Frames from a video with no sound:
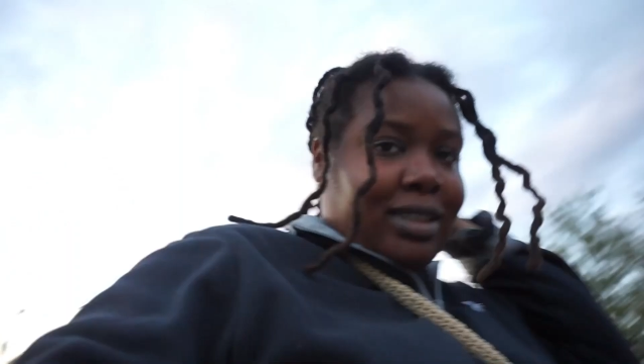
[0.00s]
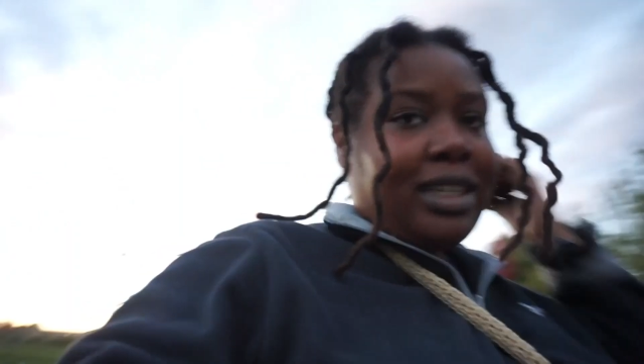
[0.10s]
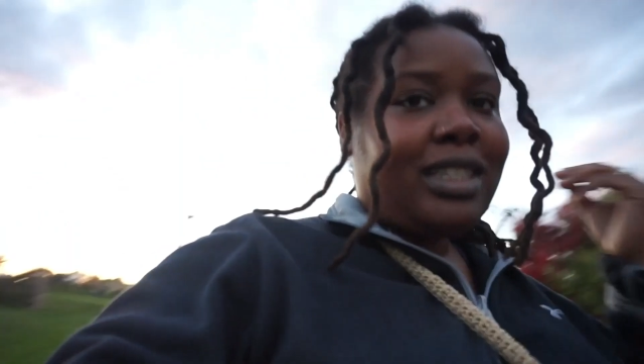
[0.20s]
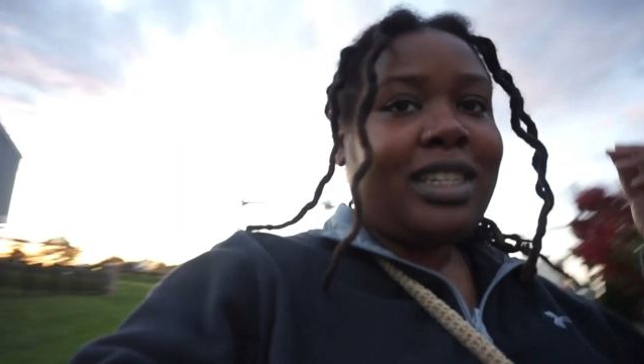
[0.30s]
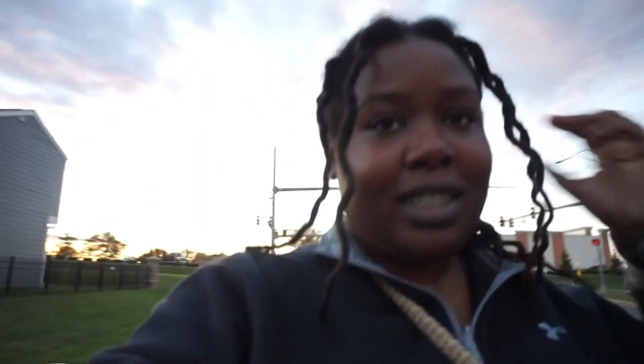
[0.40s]

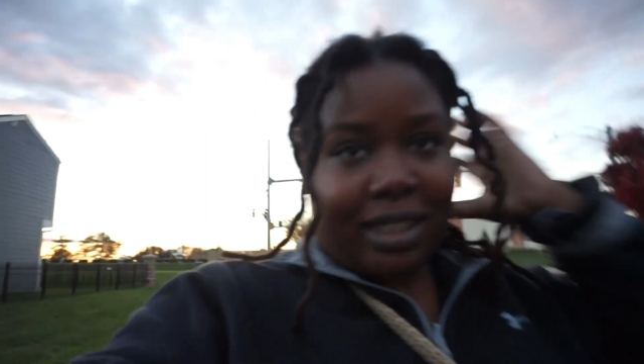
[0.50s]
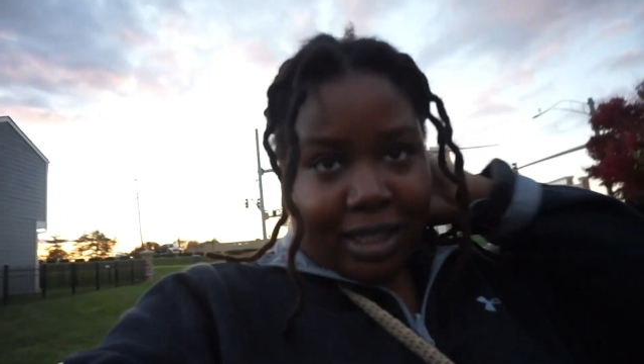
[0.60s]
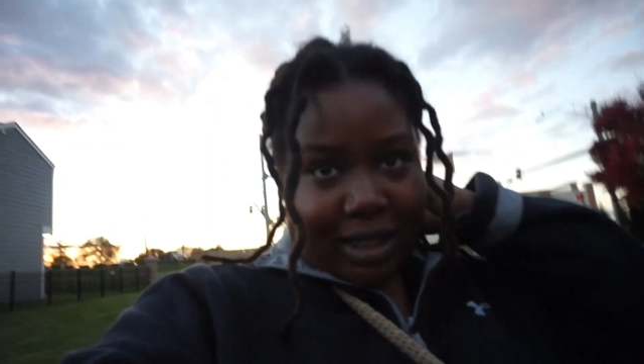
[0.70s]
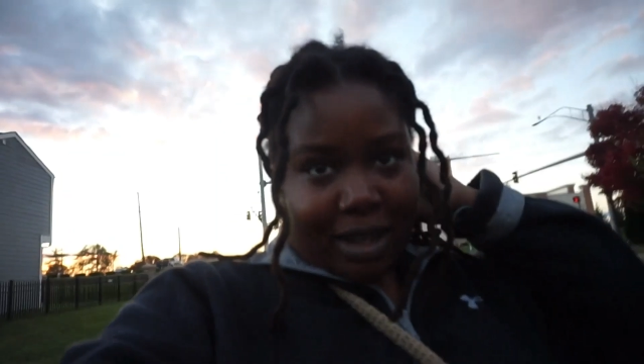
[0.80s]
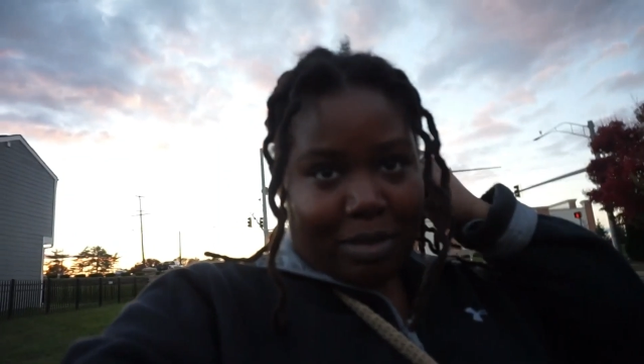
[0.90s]
Y'all see the
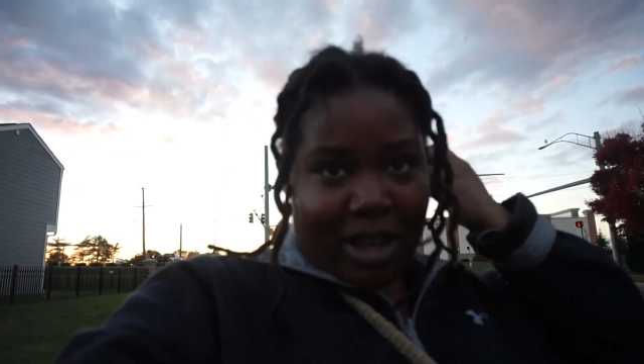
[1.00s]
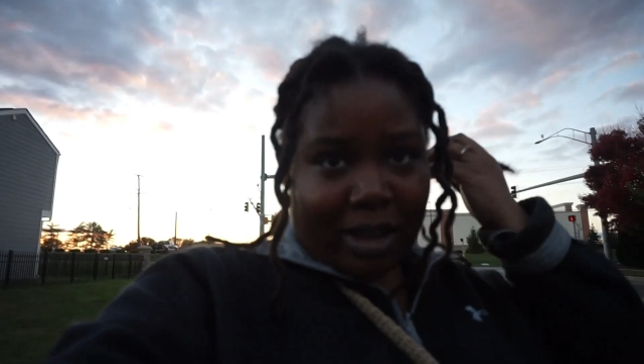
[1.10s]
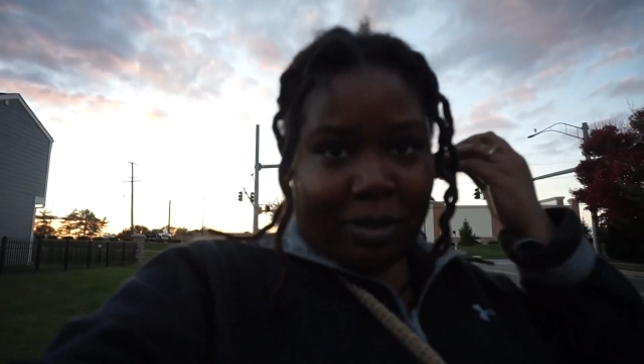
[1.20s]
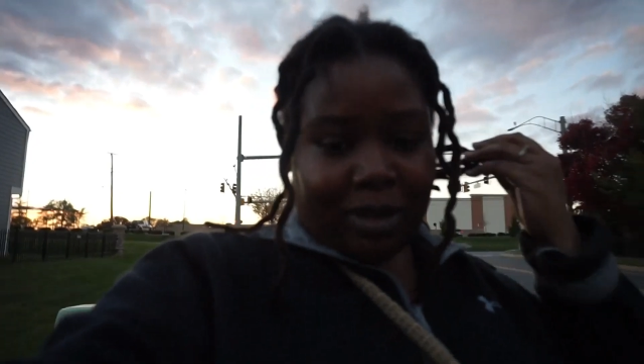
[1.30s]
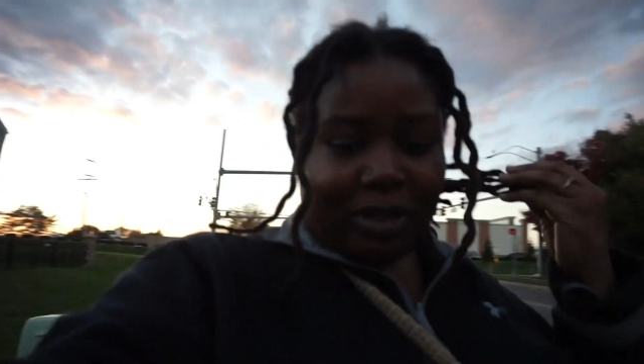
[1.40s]
sunset
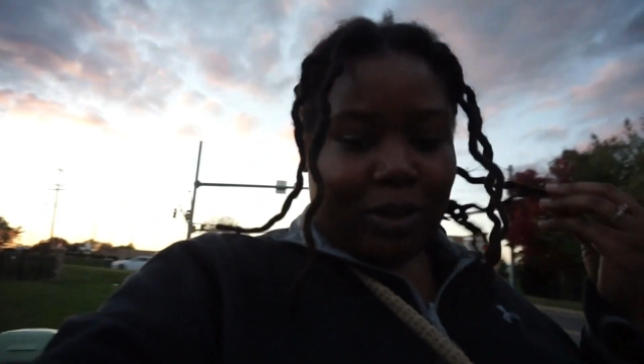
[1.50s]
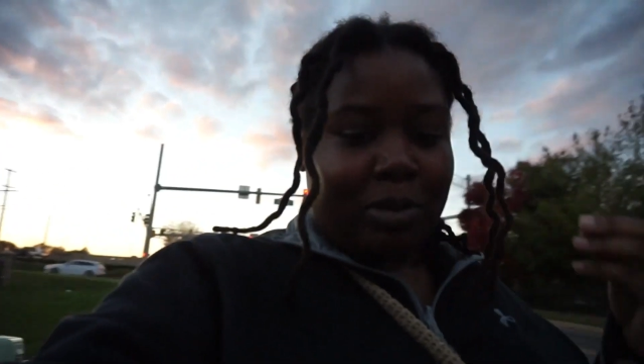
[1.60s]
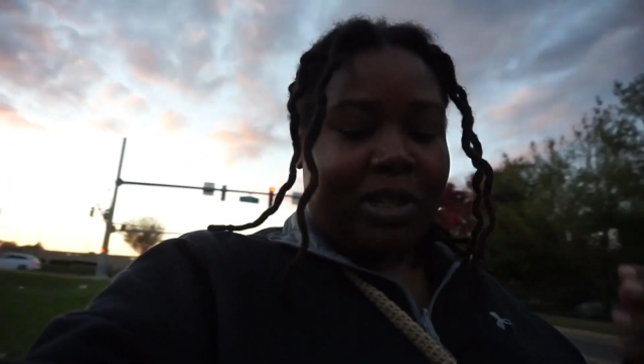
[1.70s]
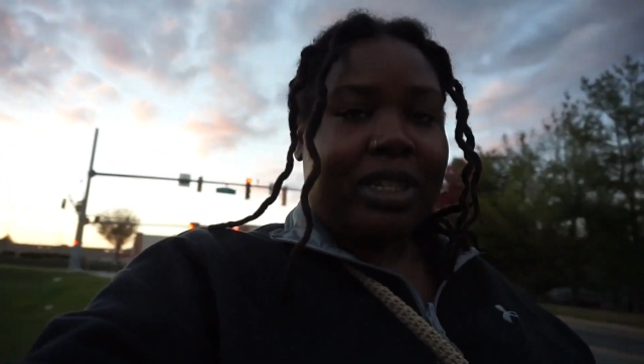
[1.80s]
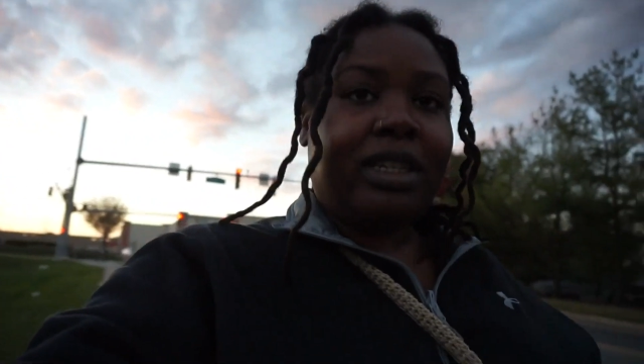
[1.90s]
behind me? It's so
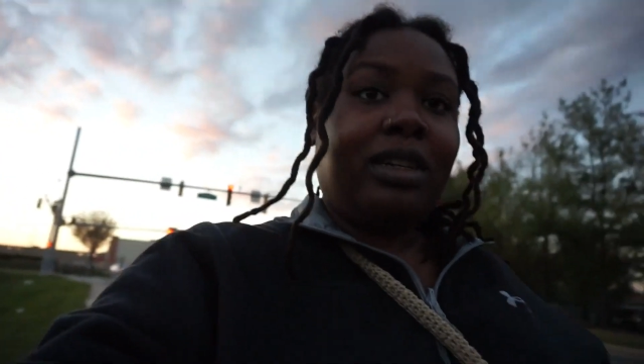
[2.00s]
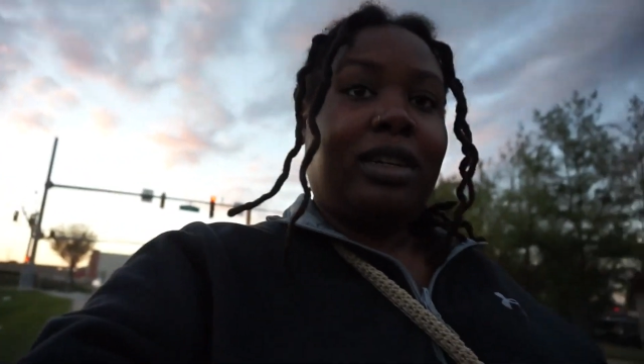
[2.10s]
pretty.